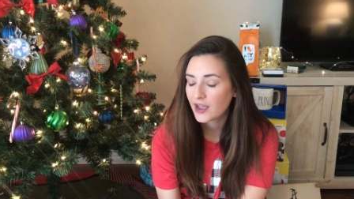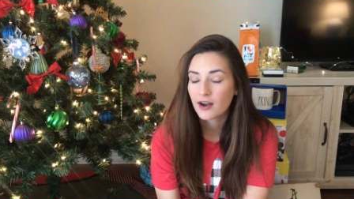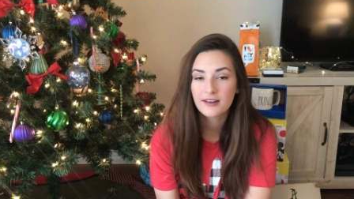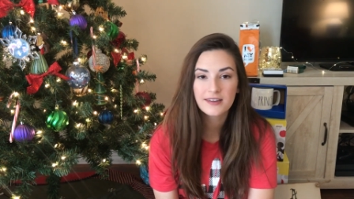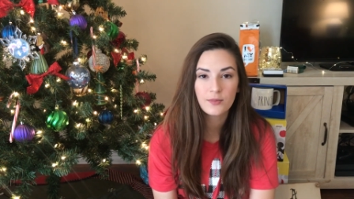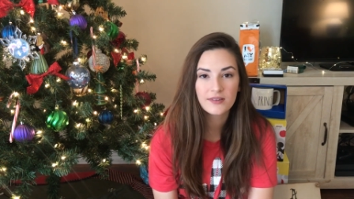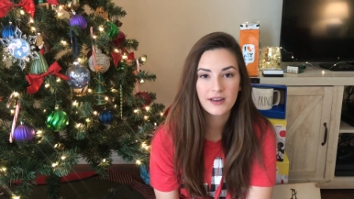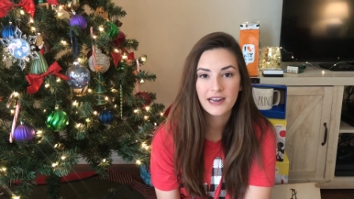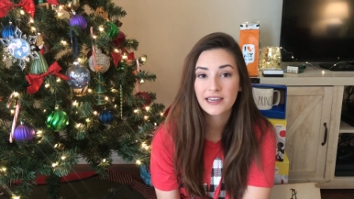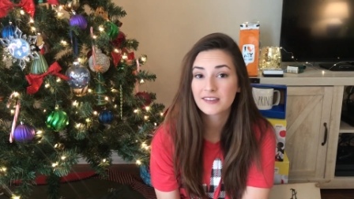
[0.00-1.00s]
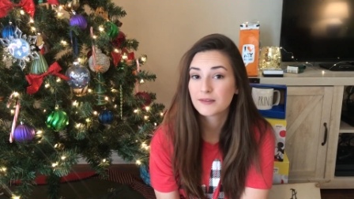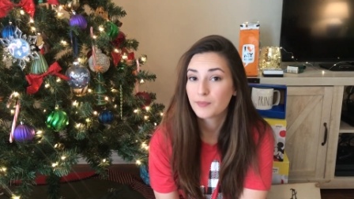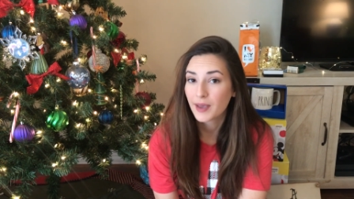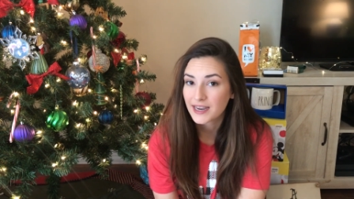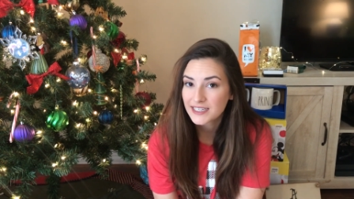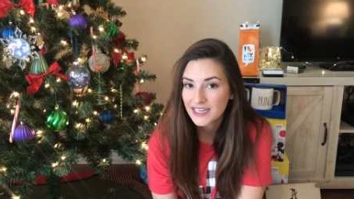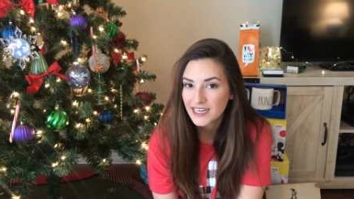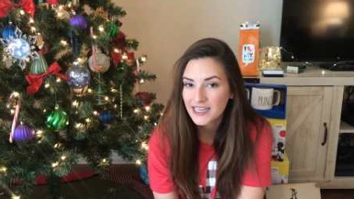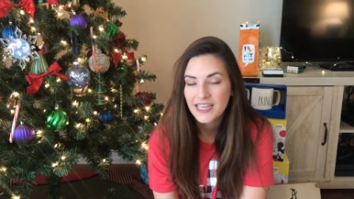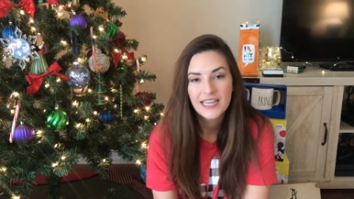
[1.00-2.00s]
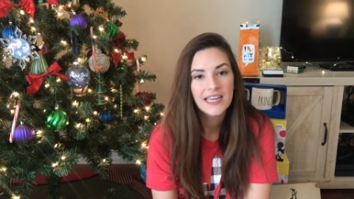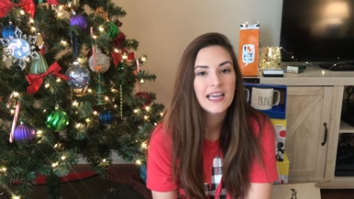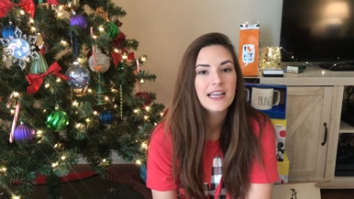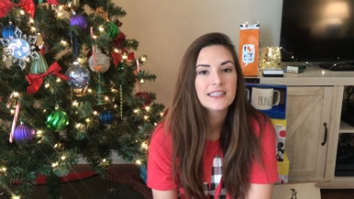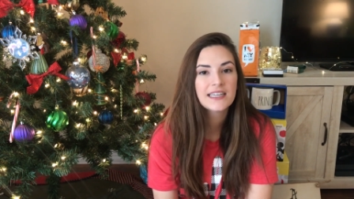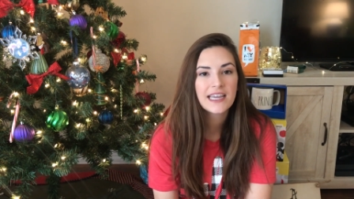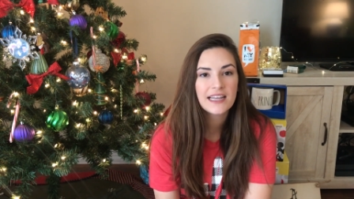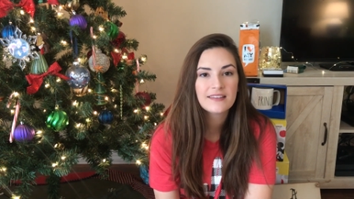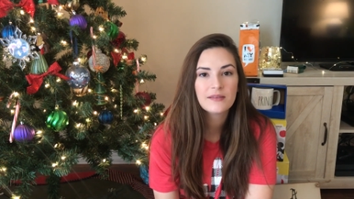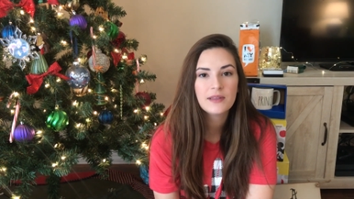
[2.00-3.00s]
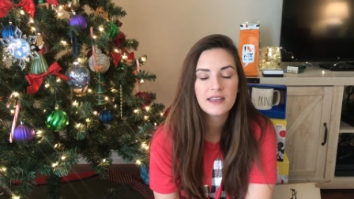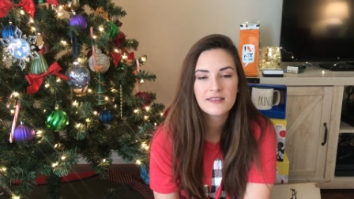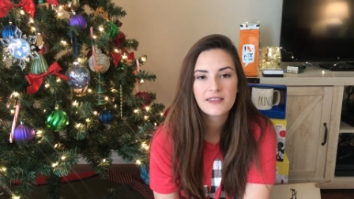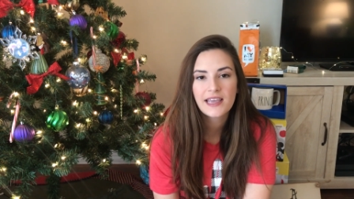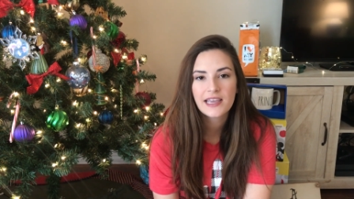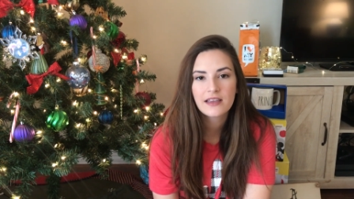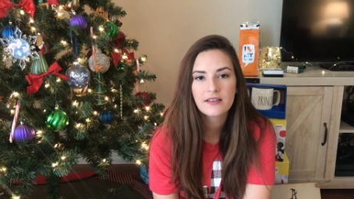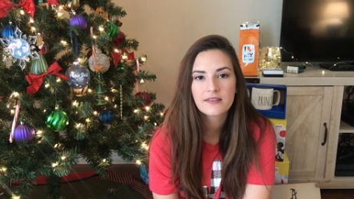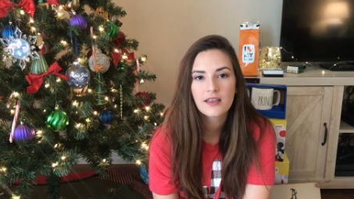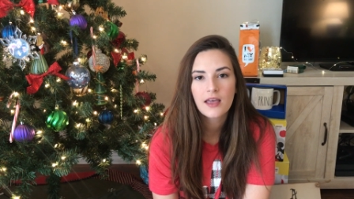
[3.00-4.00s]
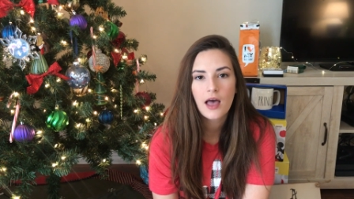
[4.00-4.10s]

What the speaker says: honestly was not expecting to get some of these things,